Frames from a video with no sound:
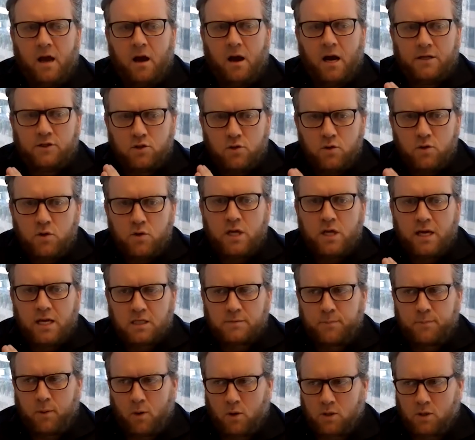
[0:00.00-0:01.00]
I do think
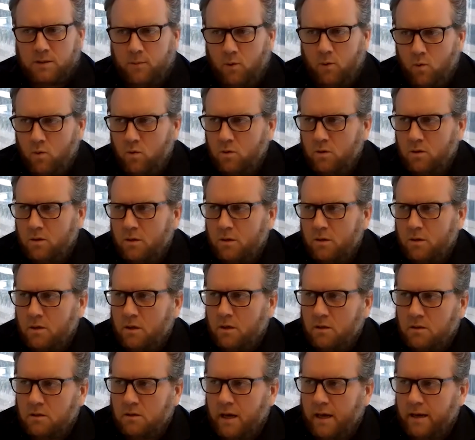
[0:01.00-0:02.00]
it's possible
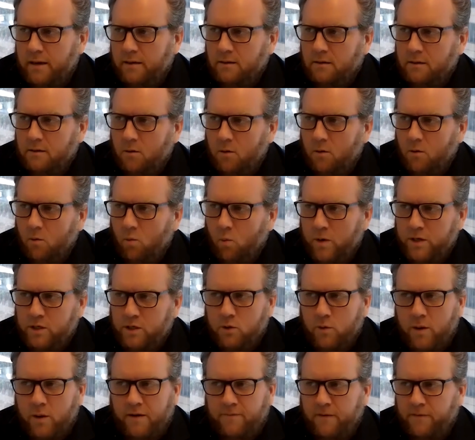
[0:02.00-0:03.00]
that we
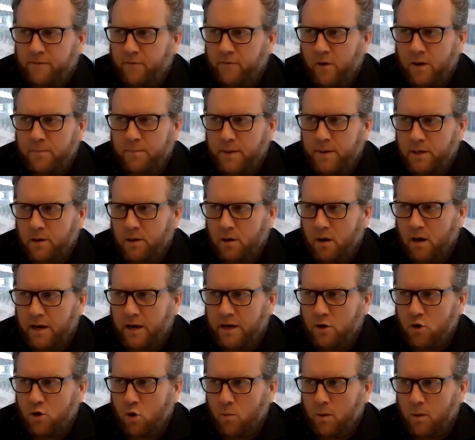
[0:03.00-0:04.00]
do have a very
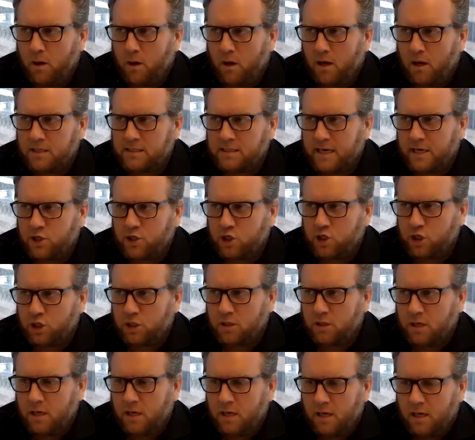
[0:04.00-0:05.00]
benign
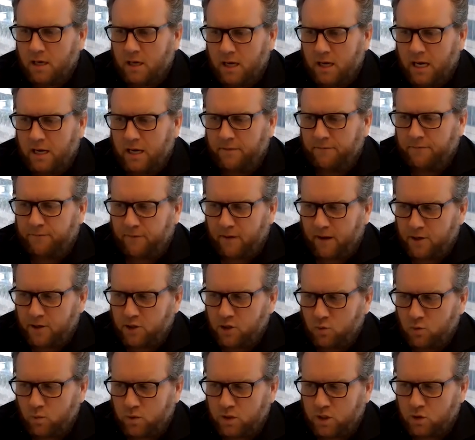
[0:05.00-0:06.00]
normalization in
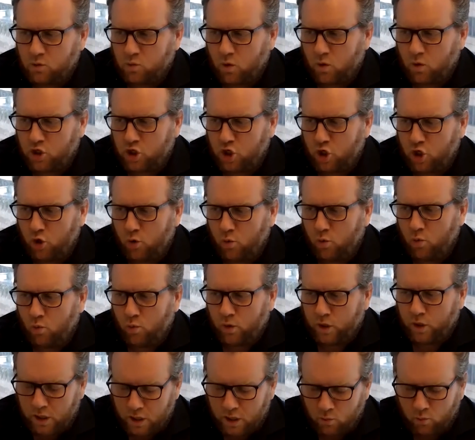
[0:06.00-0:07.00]
inflation,
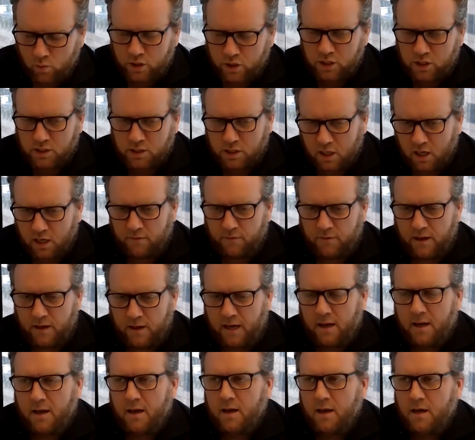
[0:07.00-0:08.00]
which is kind of
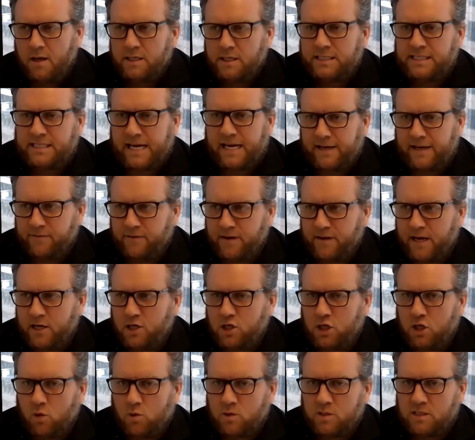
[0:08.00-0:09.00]
the state of
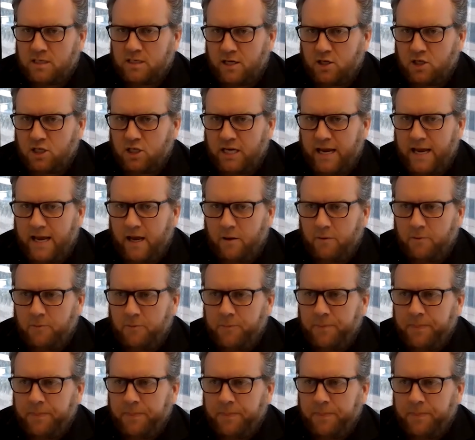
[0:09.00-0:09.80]
nature you're sketching out.